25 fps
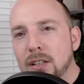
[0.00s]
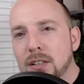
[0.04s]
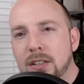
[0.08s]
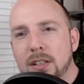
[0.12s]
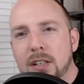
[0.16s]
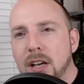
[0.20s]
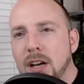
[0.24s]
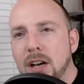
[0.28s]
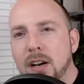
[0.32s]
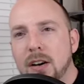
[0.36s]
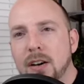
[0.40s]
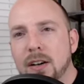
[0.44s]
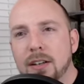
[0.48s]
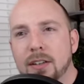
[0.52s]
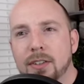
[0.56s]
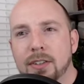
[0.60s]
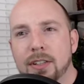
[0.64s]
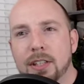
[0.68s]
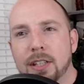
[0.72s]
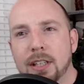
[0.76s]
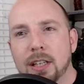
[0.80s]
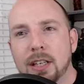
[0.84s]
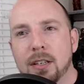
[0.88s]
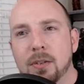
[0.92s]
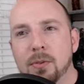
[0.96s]
No, I don't
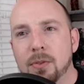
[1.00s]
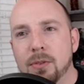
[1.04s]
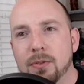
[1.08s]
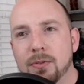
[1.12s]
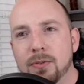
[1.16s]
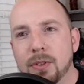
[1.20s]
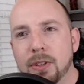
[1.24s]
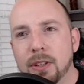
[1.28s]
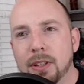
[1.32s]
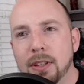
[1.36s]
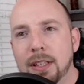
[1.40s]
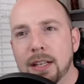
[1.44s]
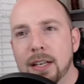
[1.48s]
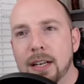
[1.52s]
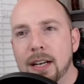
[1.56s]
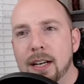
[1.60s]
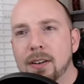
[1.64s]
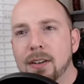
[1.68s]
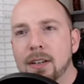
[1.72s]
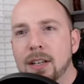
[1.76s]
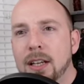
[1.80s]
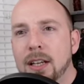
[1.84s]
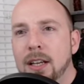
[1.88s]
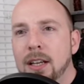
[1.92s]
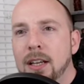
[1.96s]
think anyone figured that out.